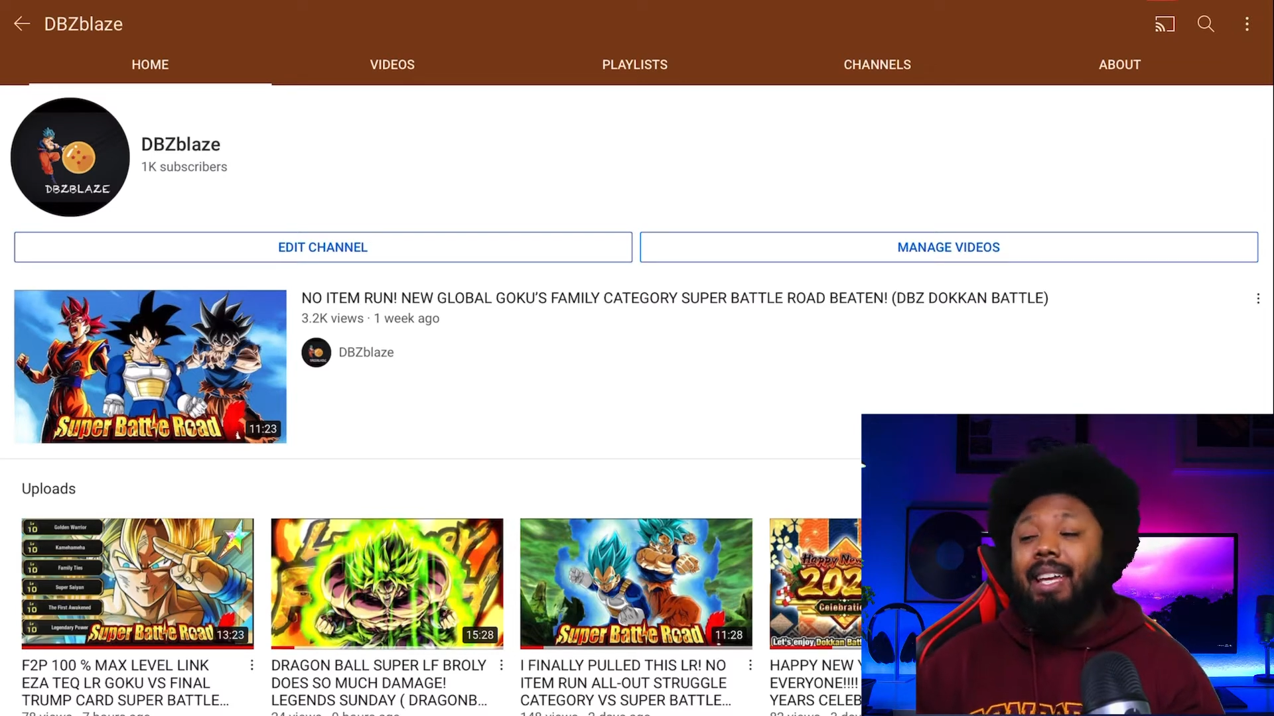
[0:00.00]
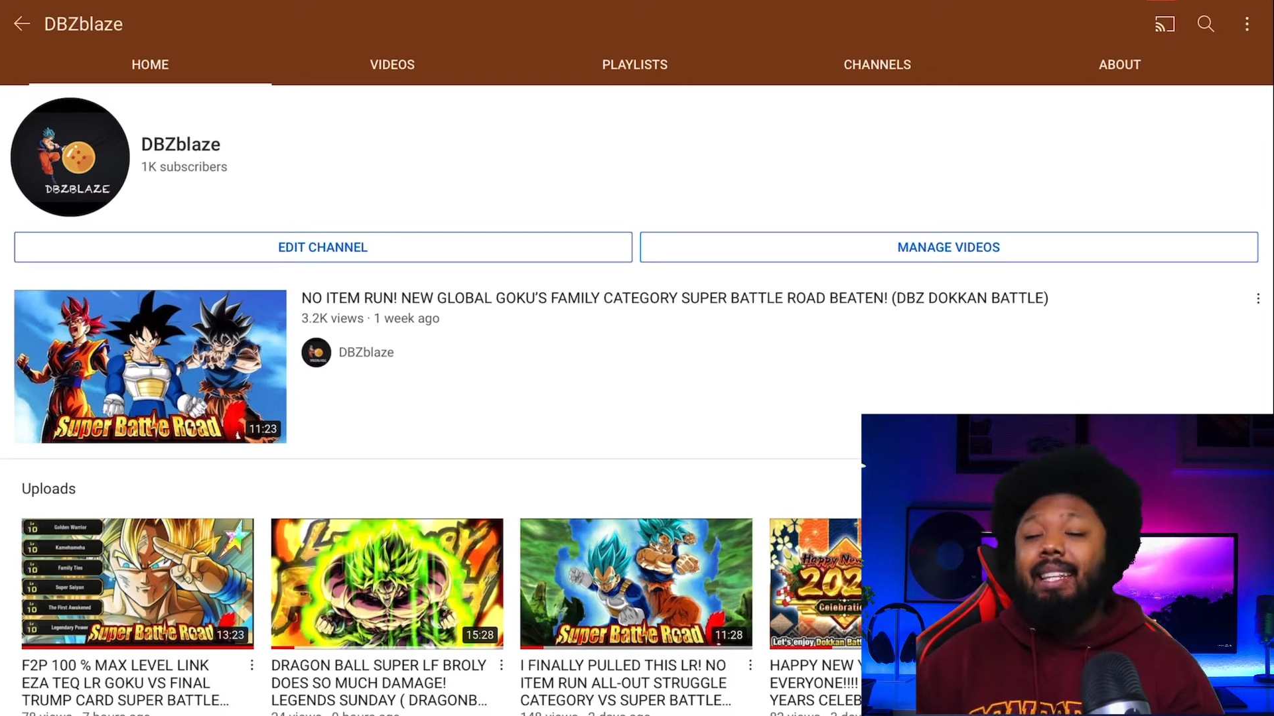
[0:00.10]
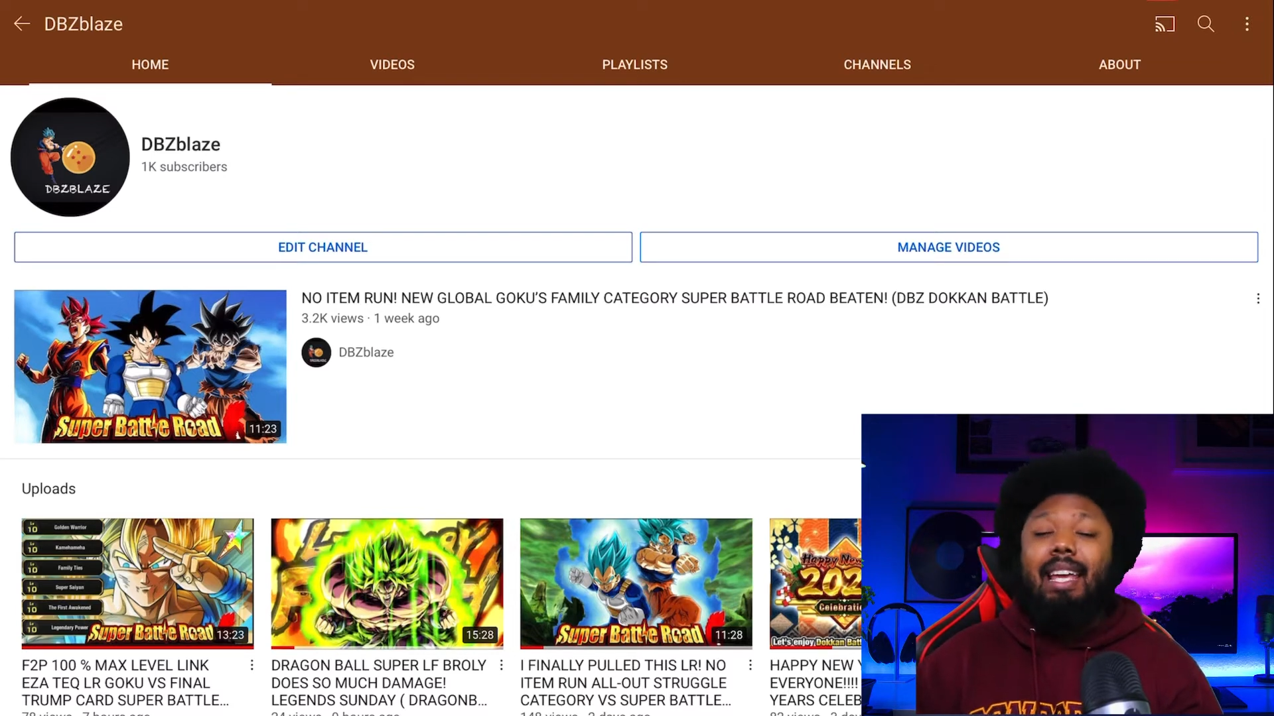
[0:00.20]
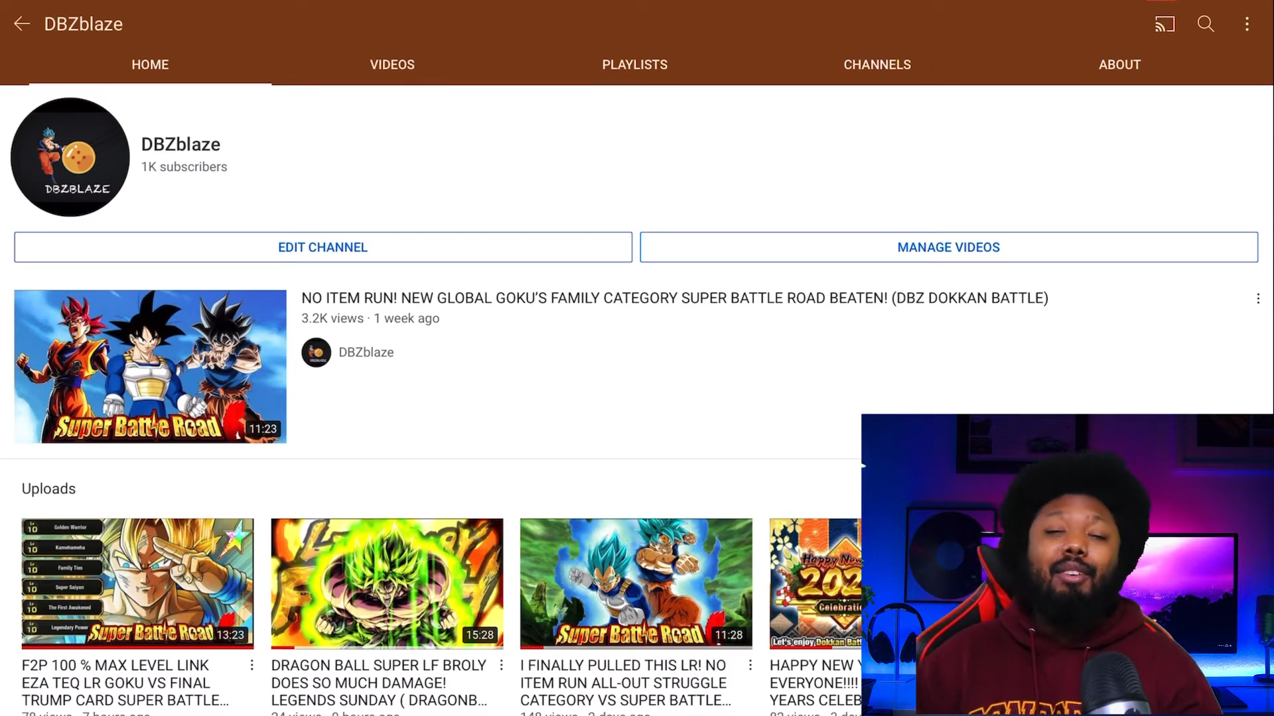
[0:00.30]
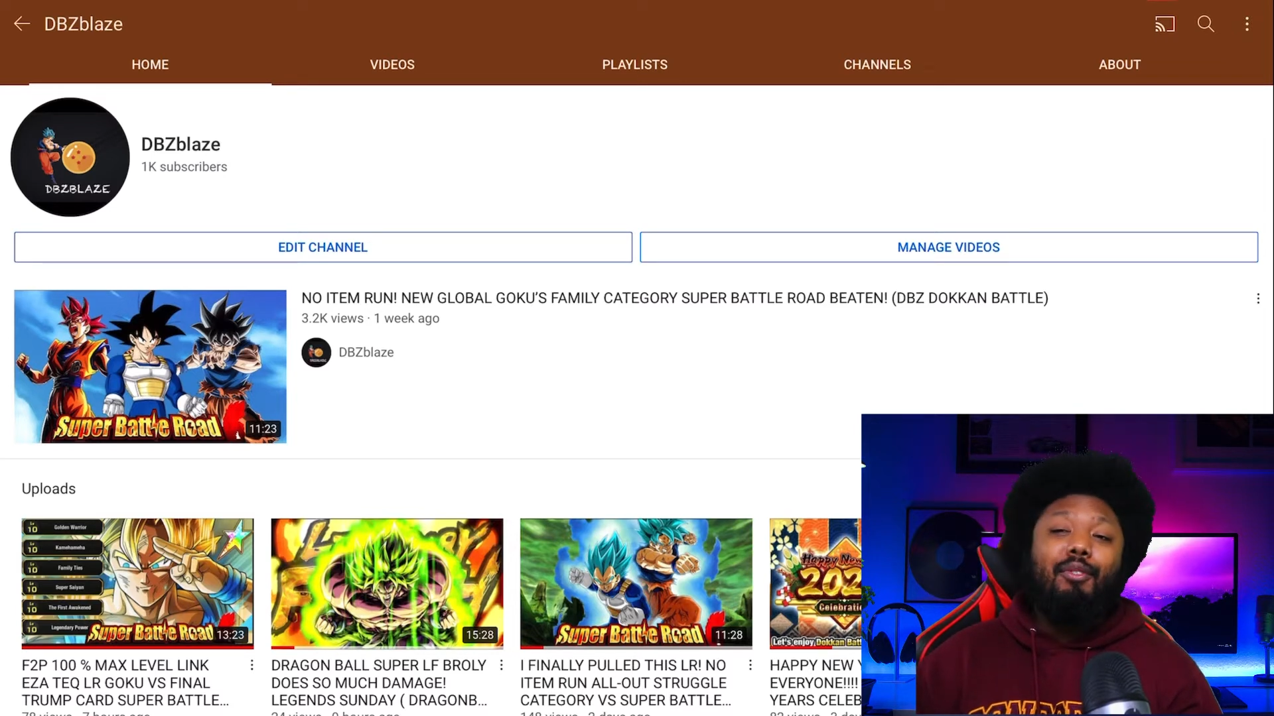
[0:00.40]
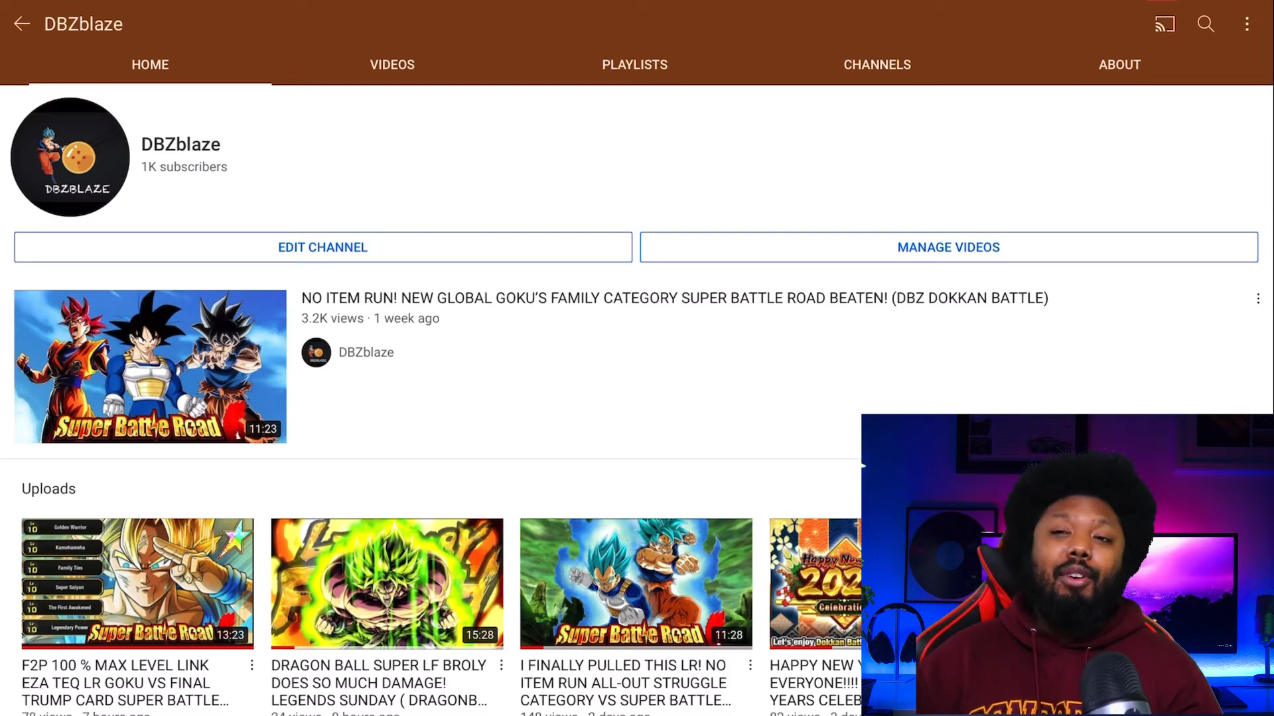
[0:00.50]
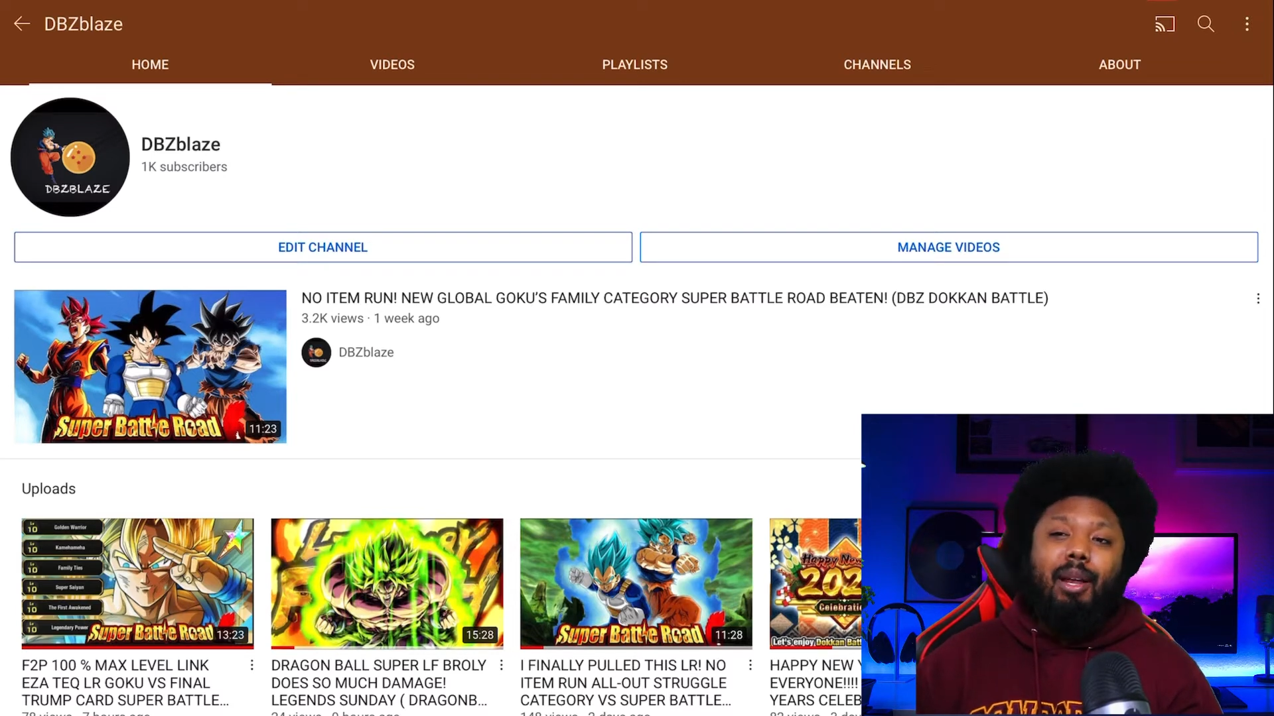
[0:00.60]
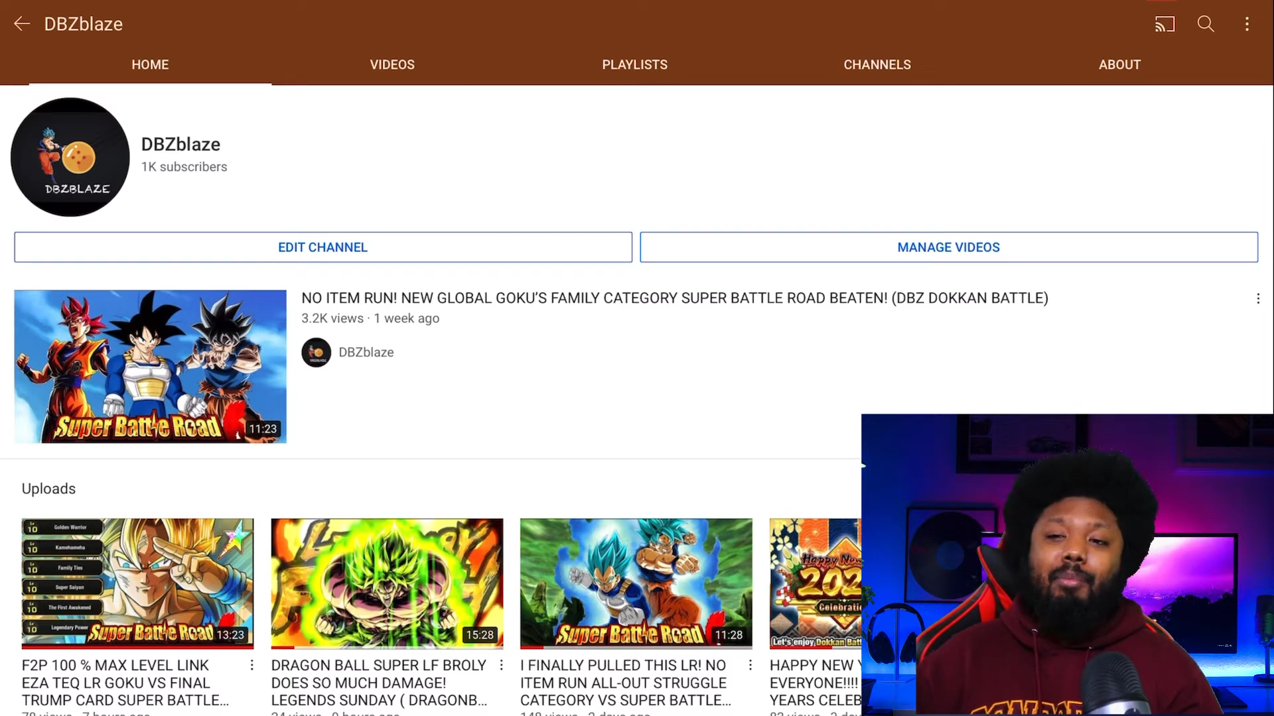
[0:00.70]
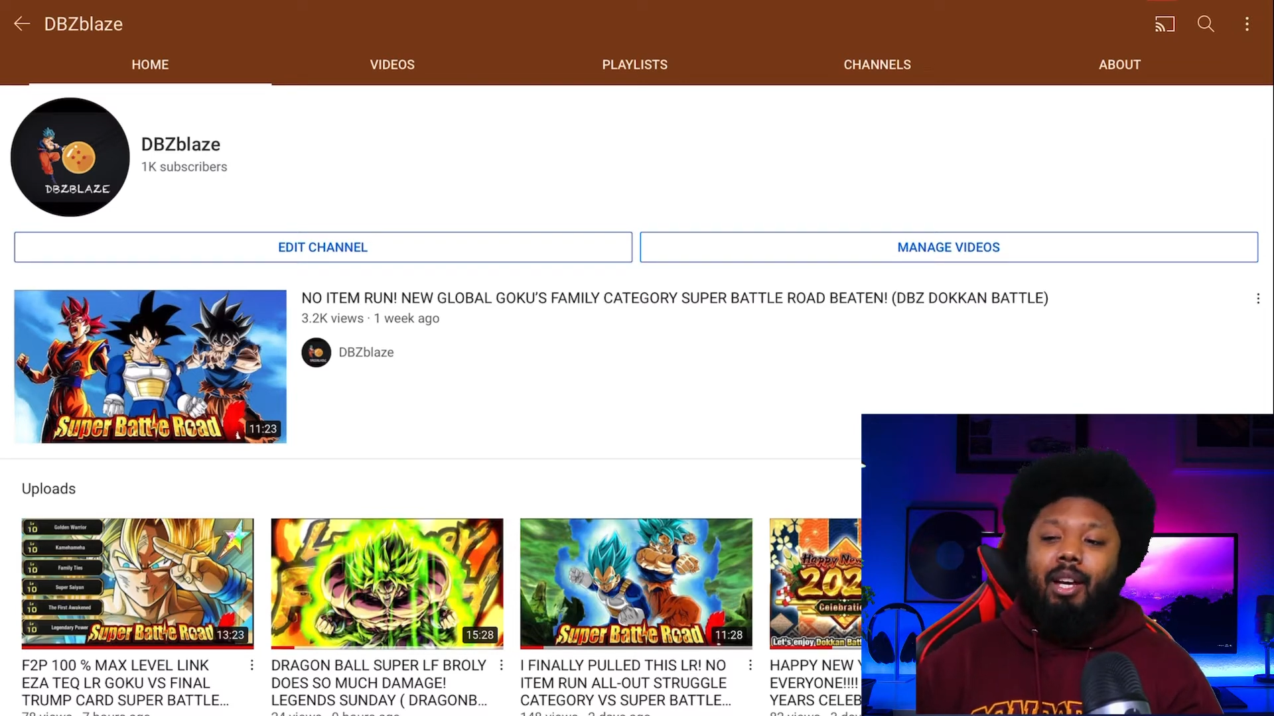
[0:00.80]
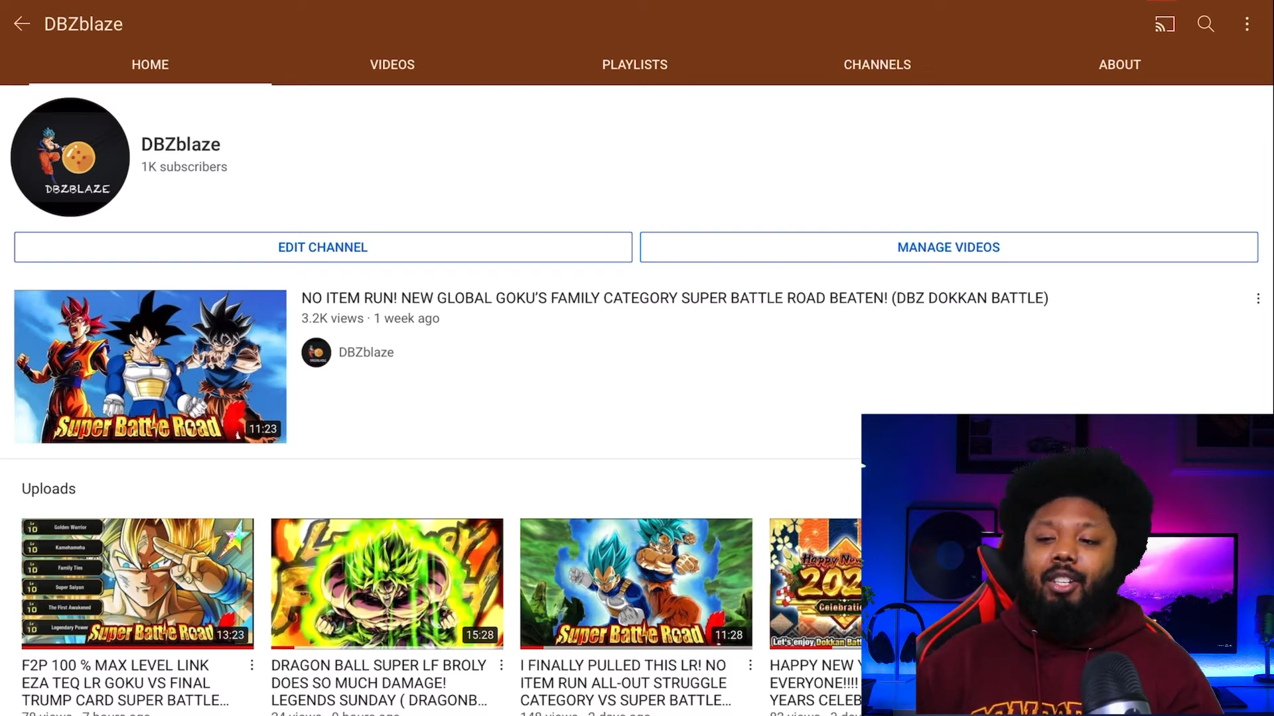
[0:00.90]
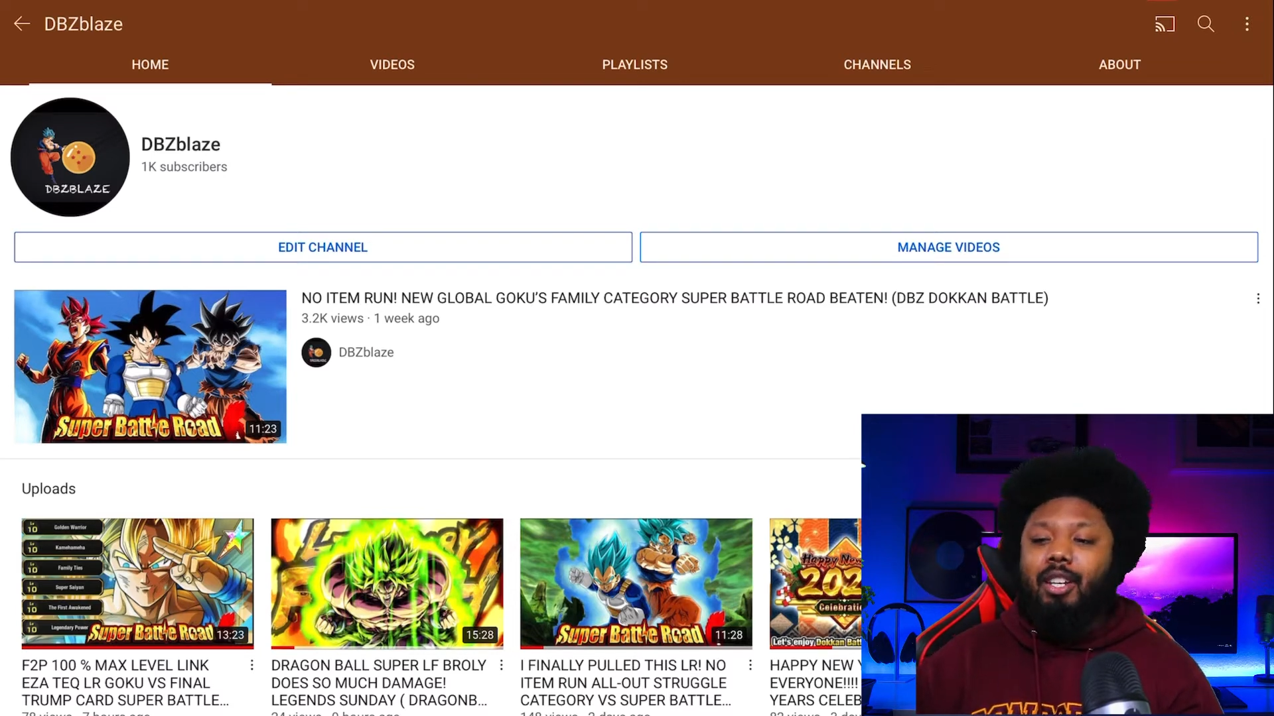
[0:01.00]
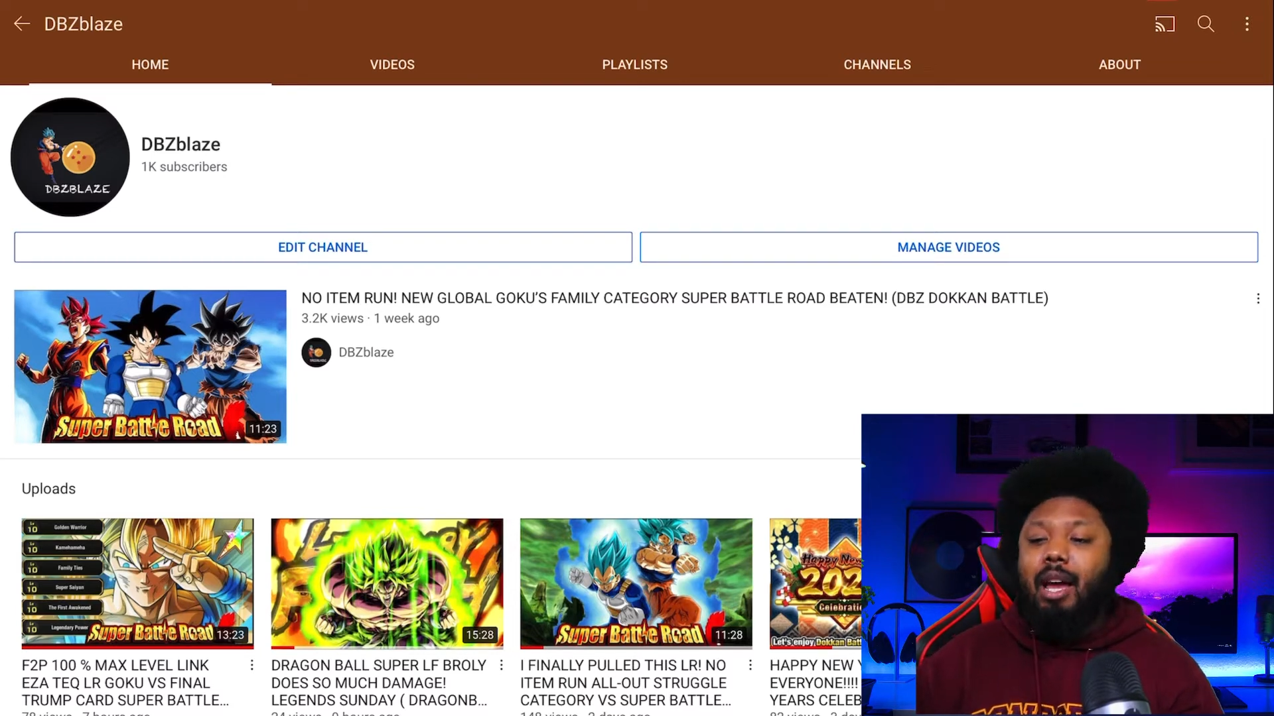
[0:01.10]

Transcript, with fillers: Thank you very much.